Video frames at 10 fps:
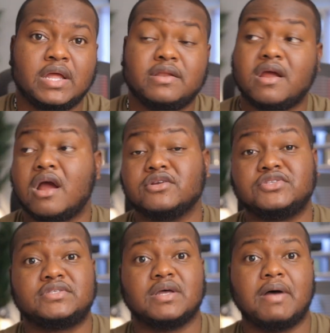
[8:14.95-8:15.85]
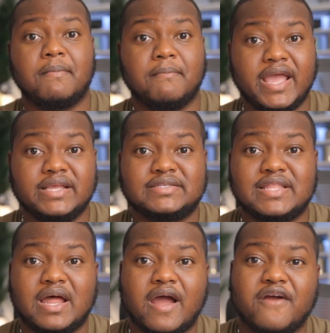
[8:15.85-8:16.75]
There are some mics
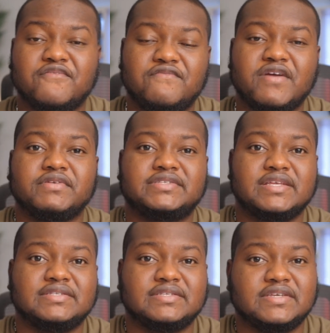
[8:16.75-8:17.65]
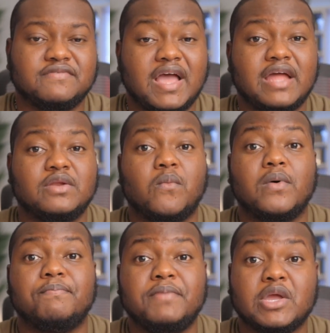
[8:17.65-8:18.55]
that are very sensitive and
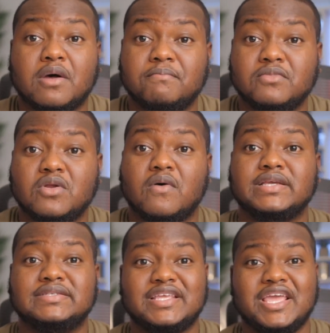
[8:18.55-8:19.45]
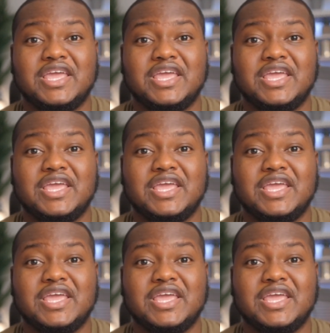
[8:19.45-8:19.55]
will pick up noise